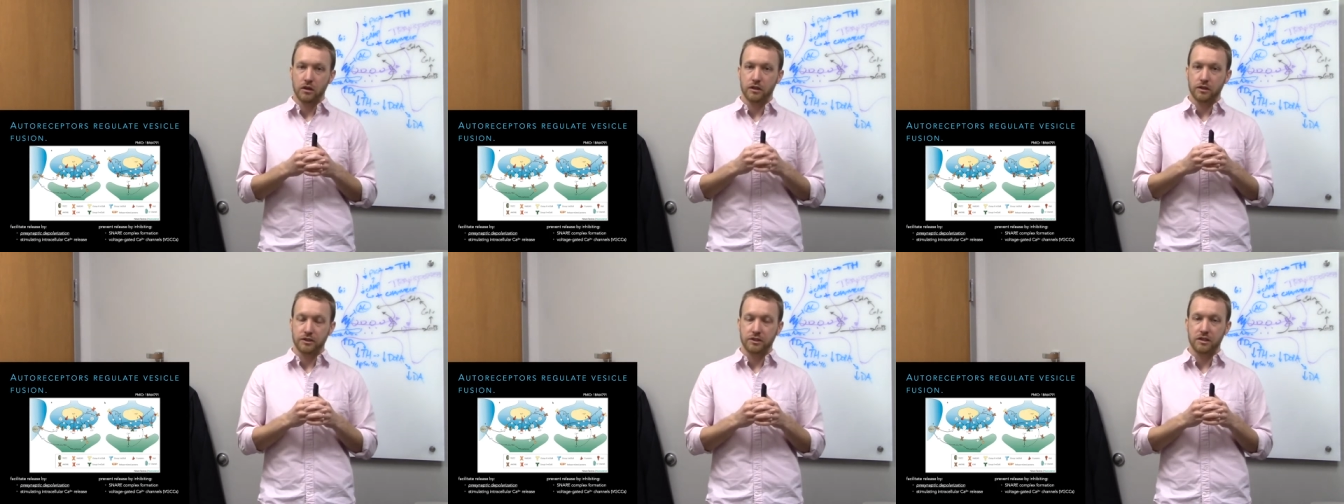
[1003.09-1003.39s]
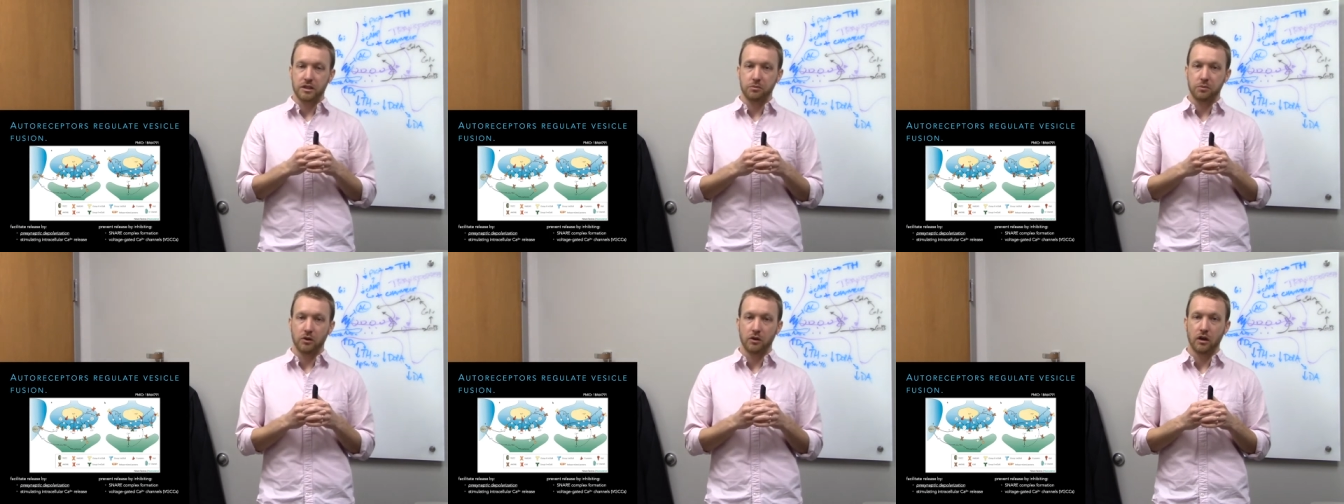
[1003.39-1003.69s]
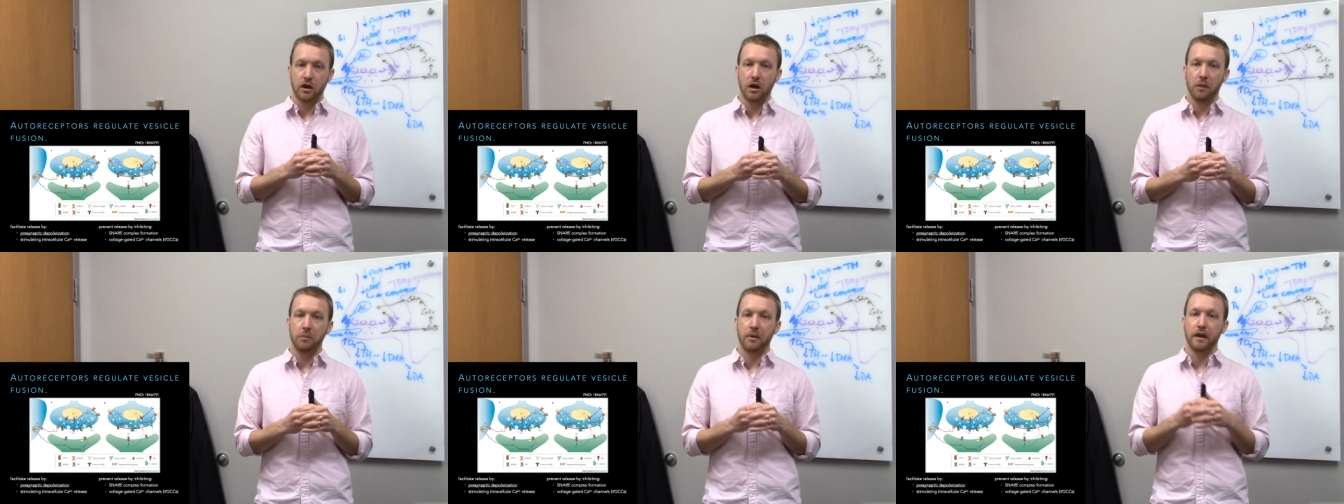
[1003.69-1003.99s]
zipper
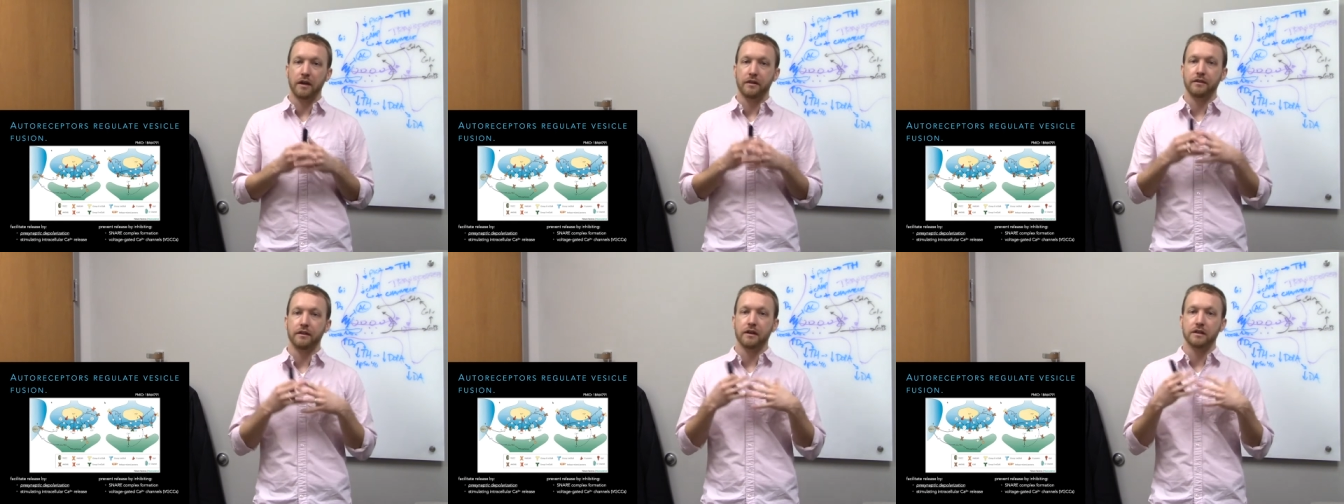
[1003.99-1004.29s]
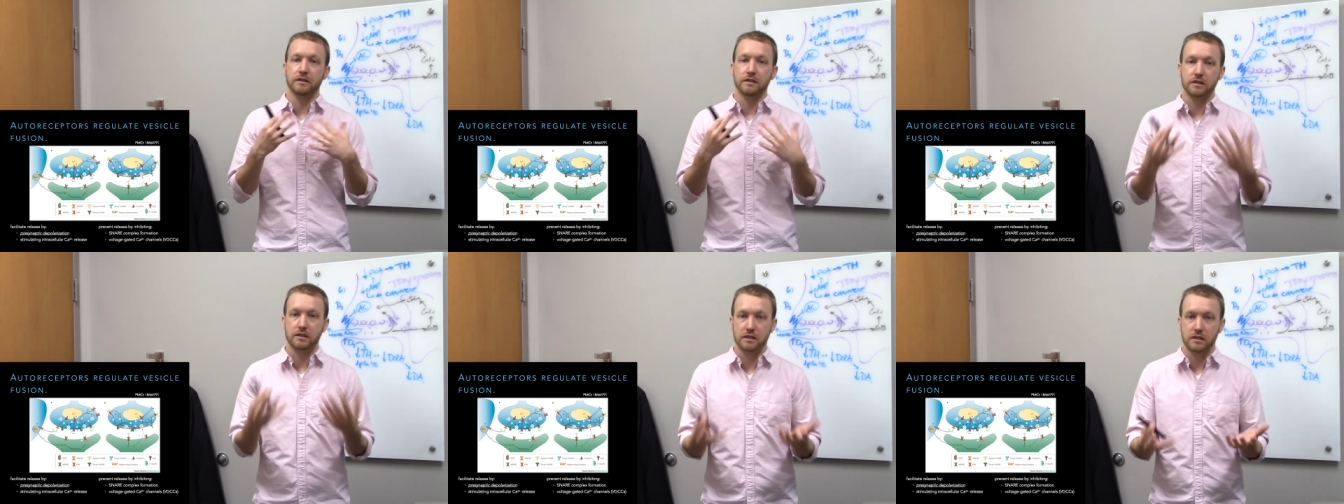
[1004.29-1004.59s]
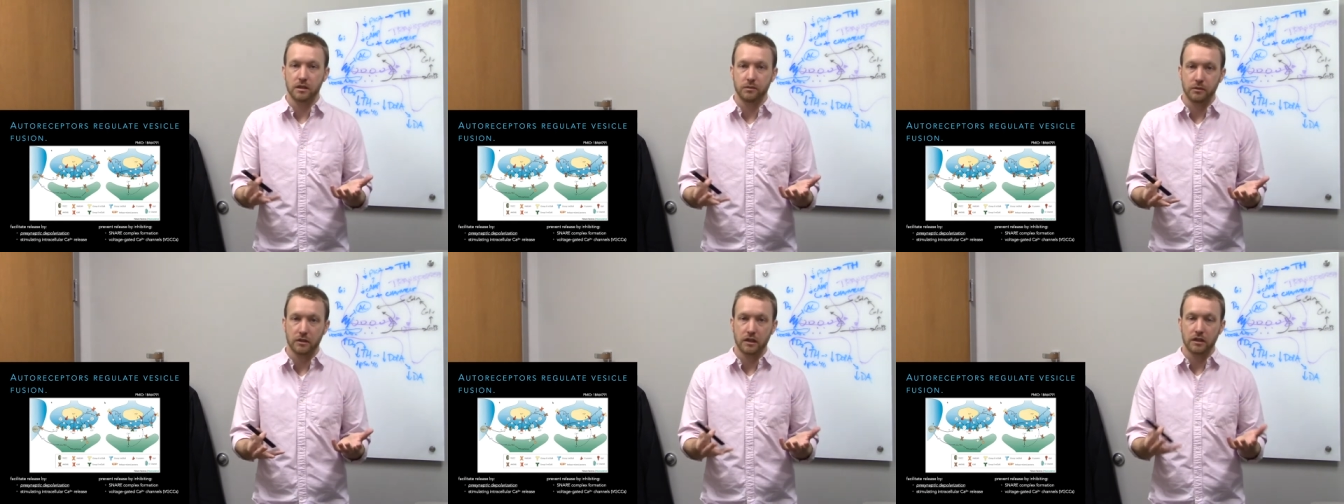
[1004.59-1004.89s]
up and thus
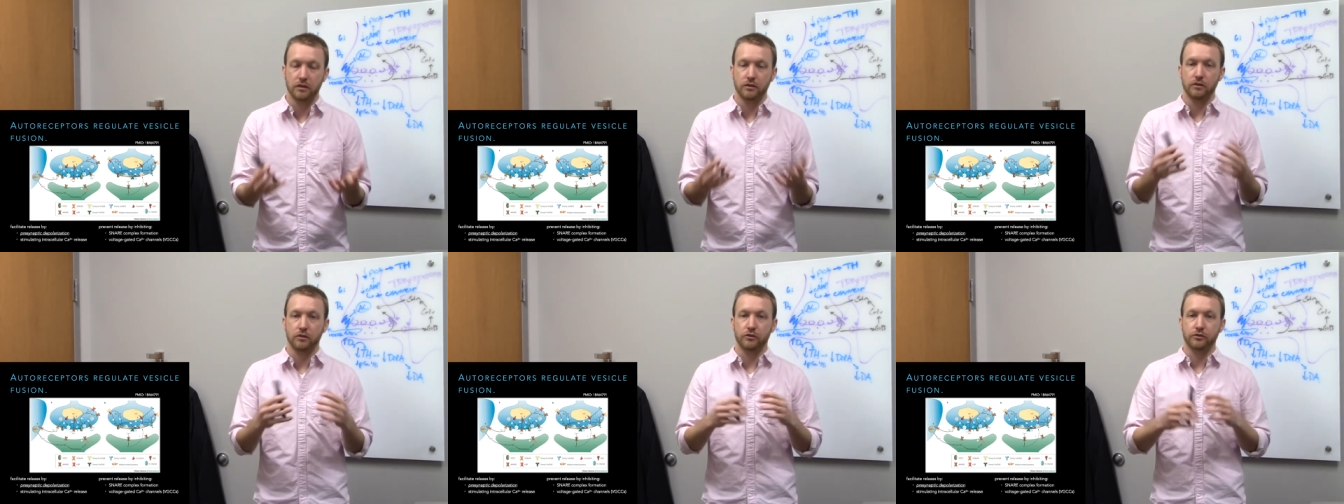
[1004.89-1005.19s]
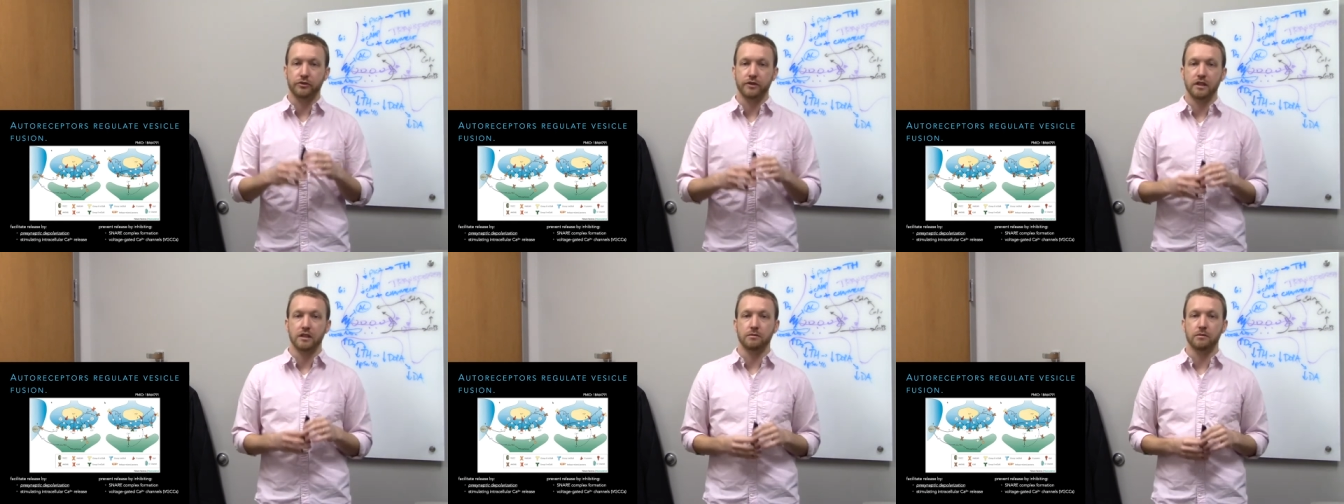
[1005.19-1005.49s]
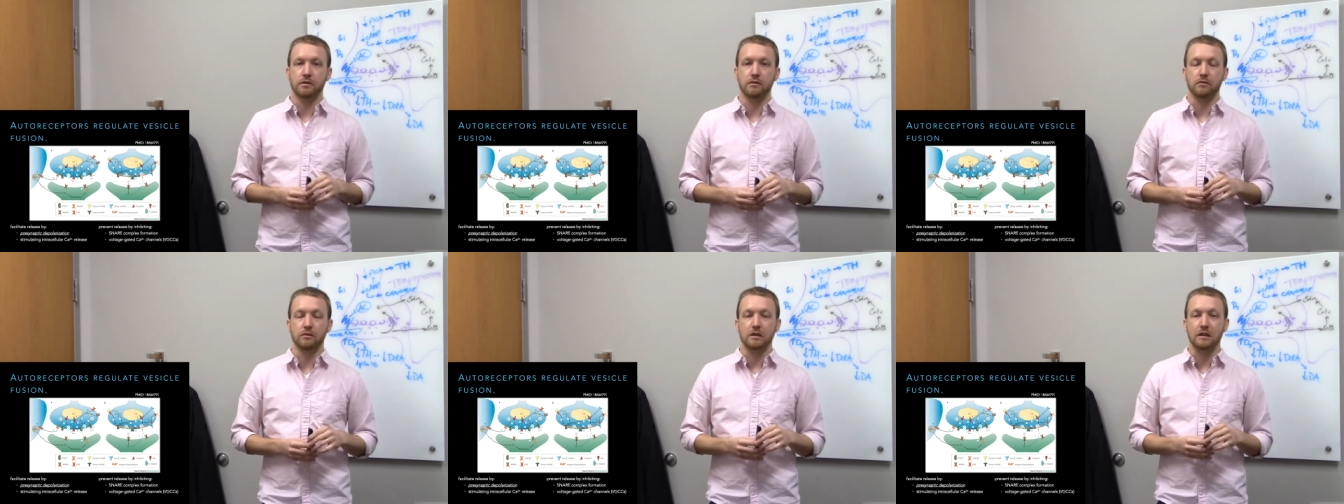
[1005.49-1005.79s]
stimulate
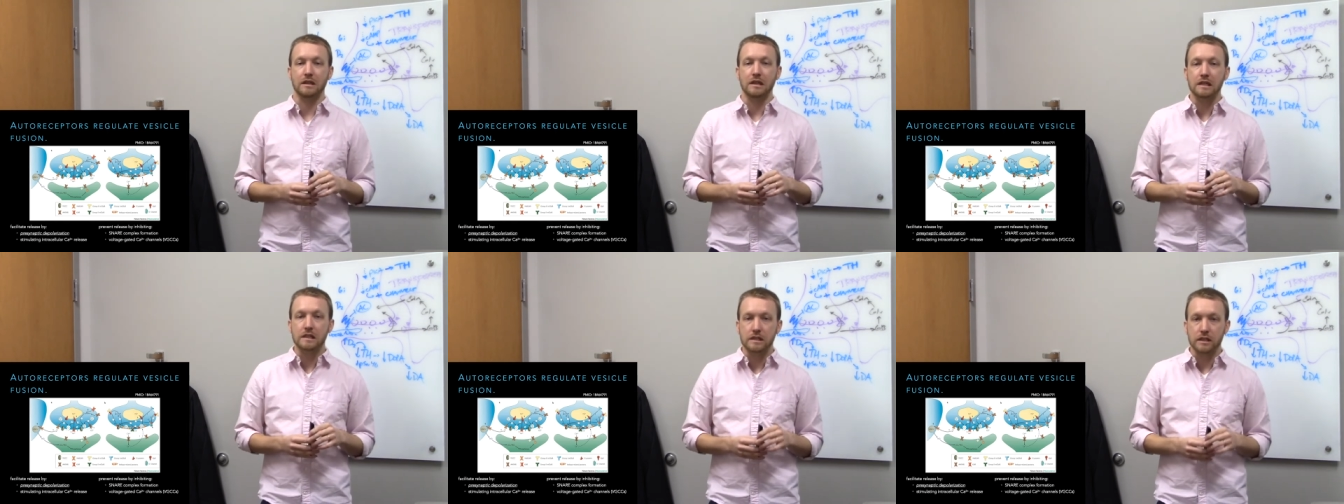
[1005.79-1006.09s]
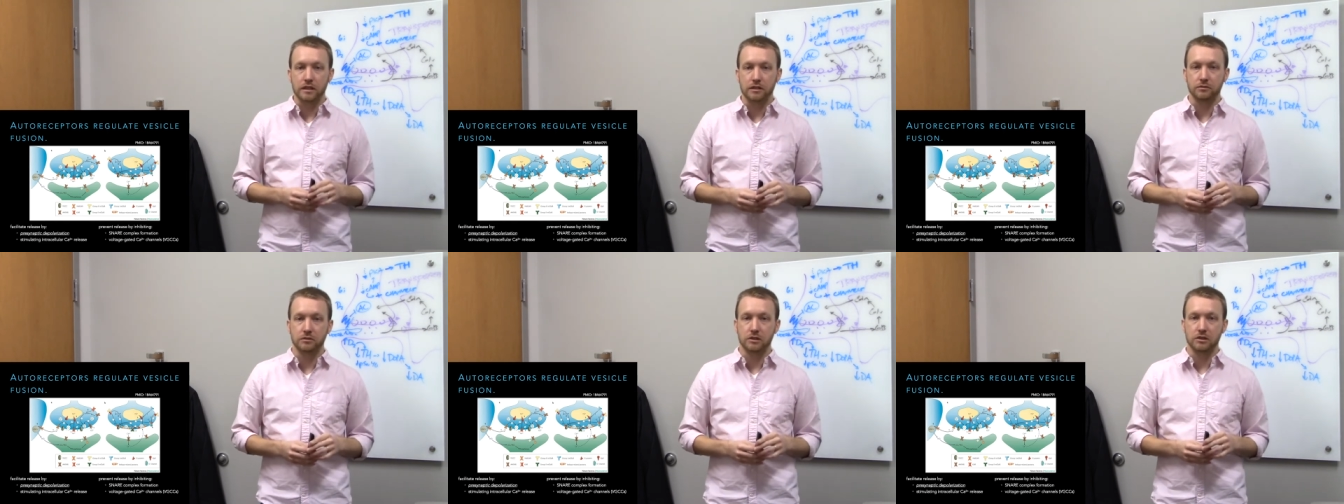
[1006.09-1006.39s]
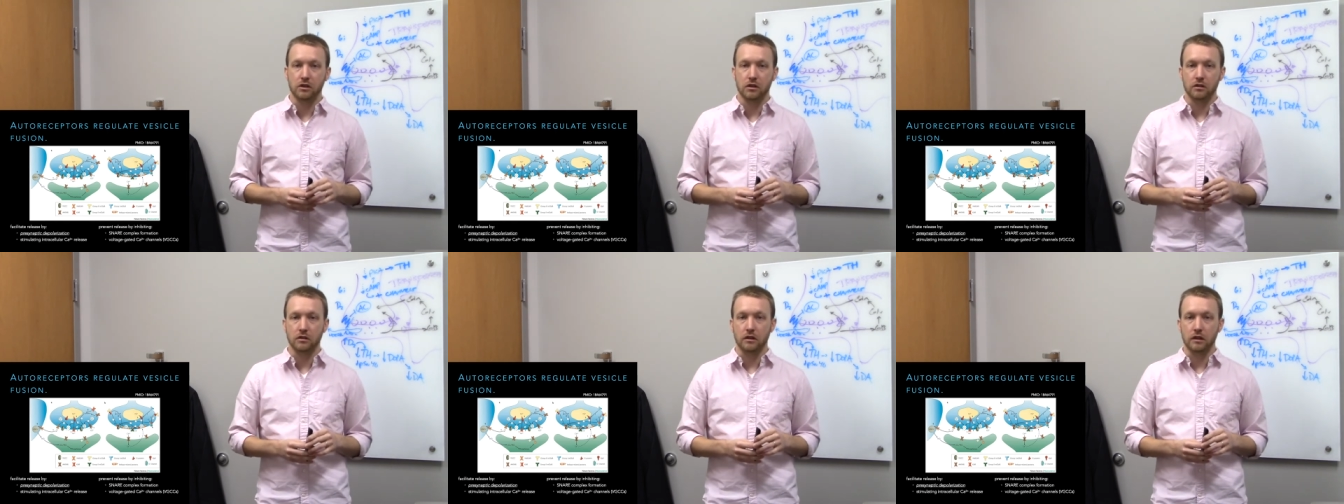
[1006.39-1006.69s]
neurotransmitter release as we
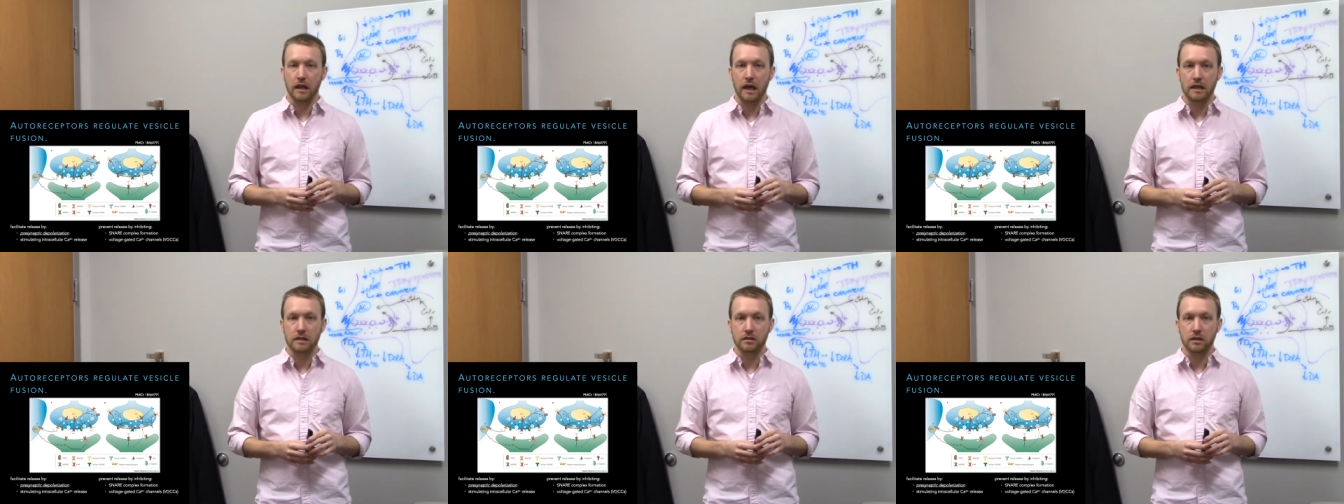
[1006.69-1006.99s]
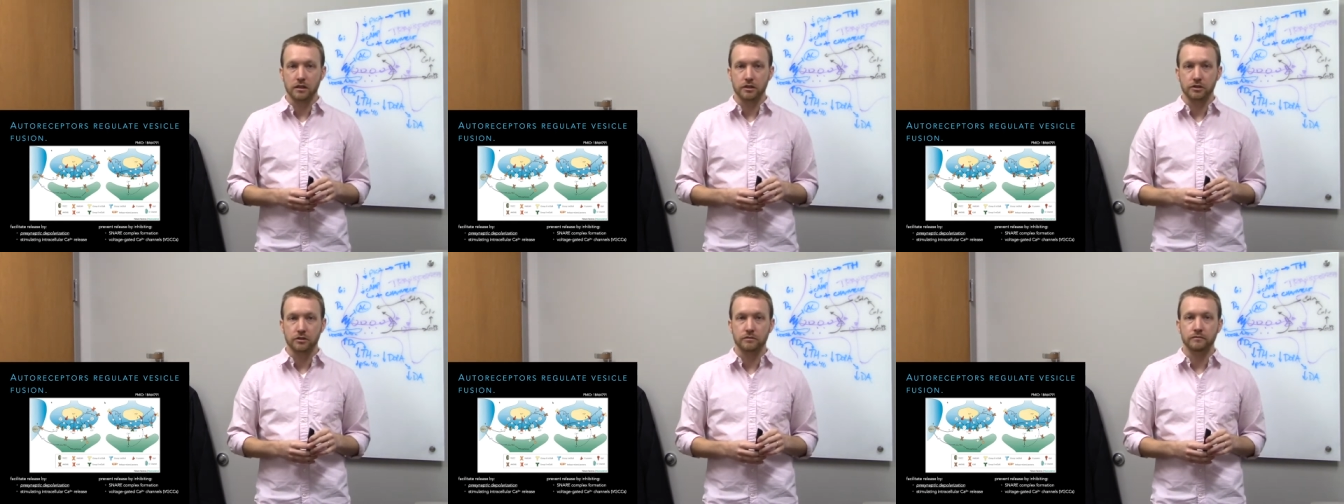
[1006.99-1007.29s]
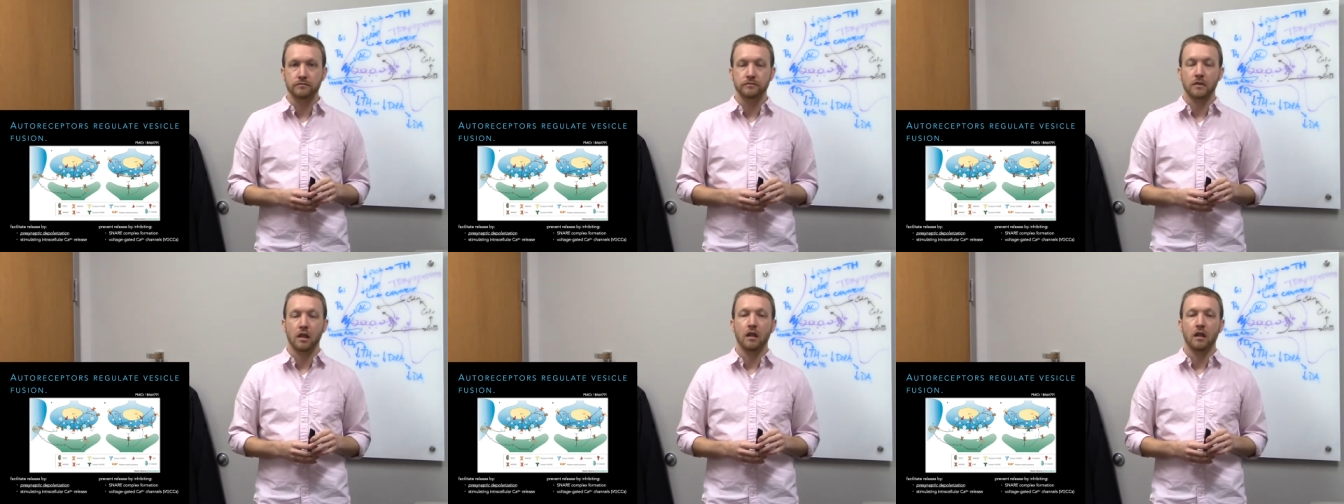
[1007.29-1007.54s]
saw in the last lecture,